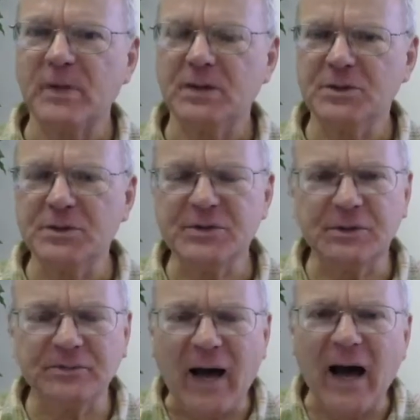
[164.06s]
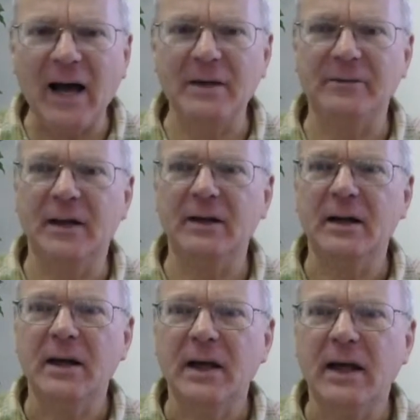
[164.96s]
to survive
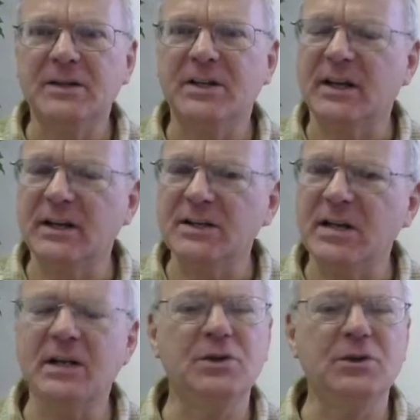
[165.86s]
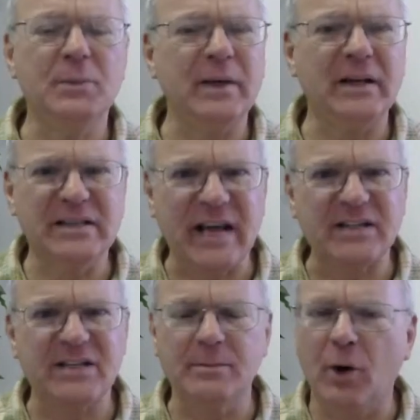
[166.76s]
and to continue to be a
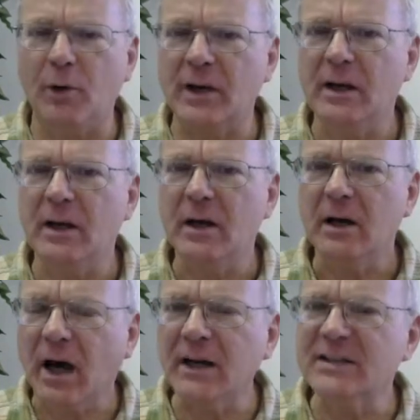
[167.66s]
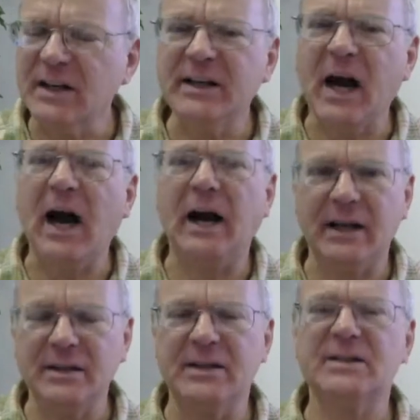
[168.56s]
testimony unto God
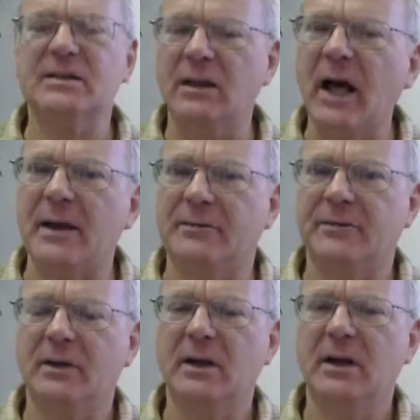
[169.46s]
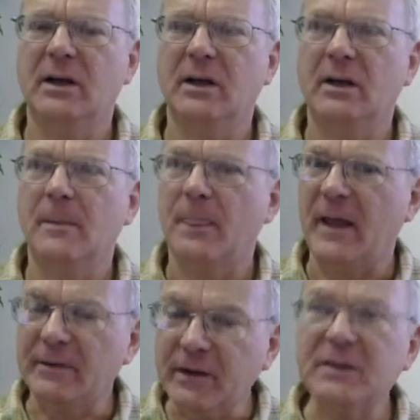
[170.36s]
in this life,
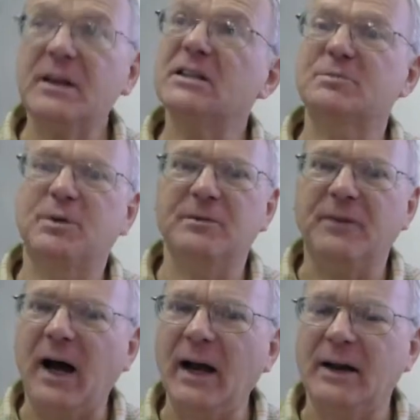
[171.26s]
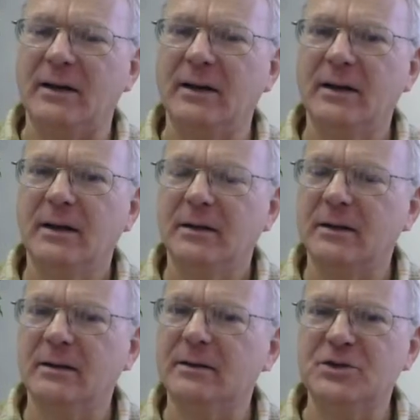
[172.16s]
everything's provided.
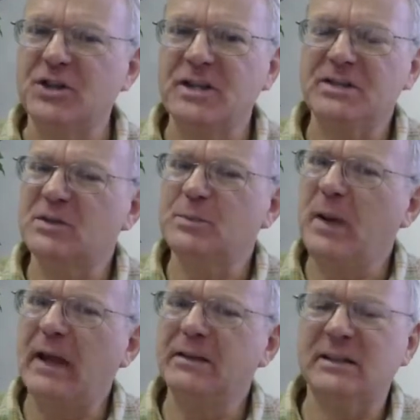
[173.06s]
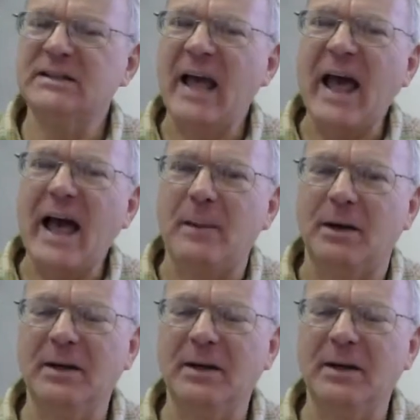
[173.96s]
Jesus paid the tab.